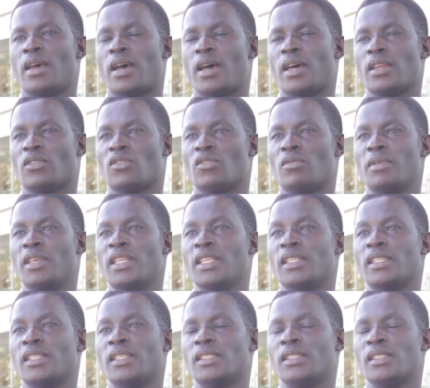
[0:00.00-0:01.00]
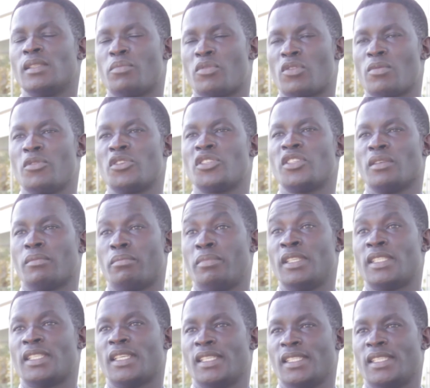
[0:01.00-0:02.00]
and communities in promoting
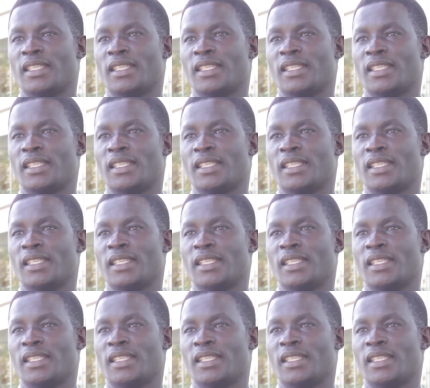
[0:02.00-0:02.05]
peace and